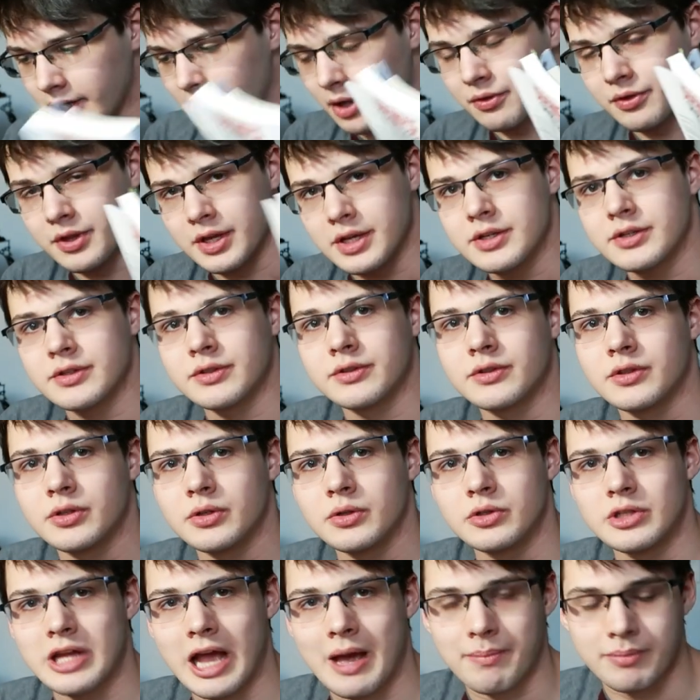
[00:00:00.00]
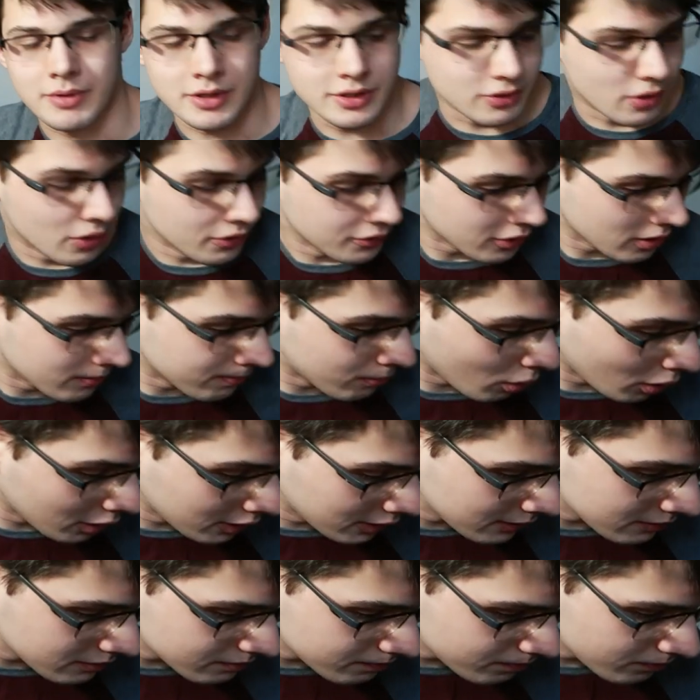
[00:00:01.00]
you know, these two Japanese goals are
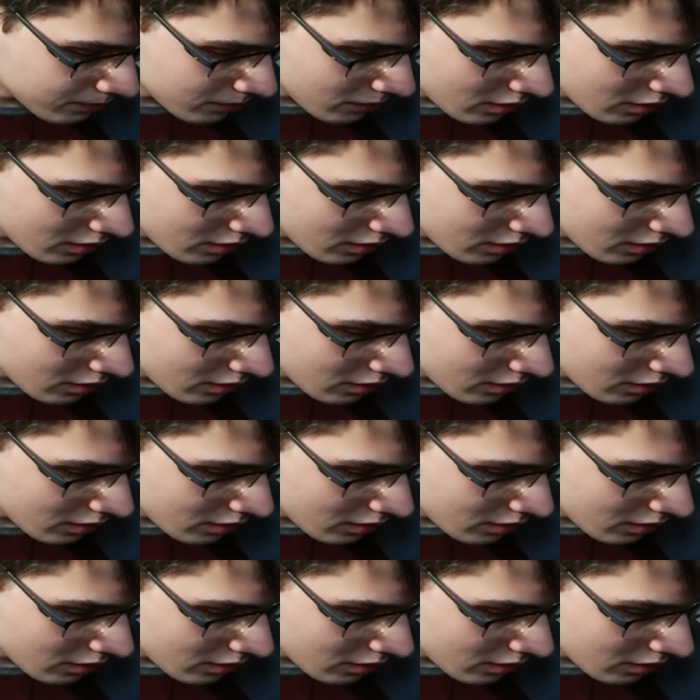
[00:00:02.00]
important.